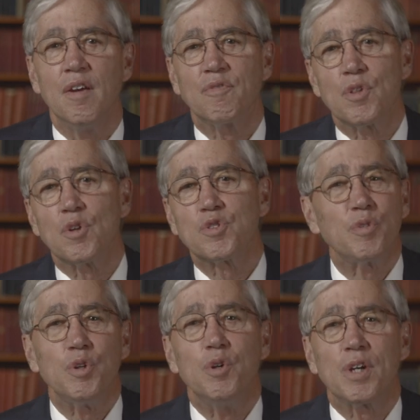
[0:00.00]
For those of
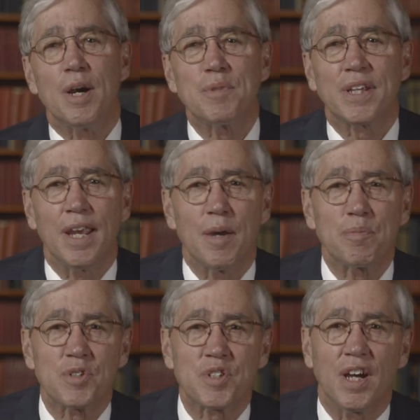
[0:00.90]
you who come to campus,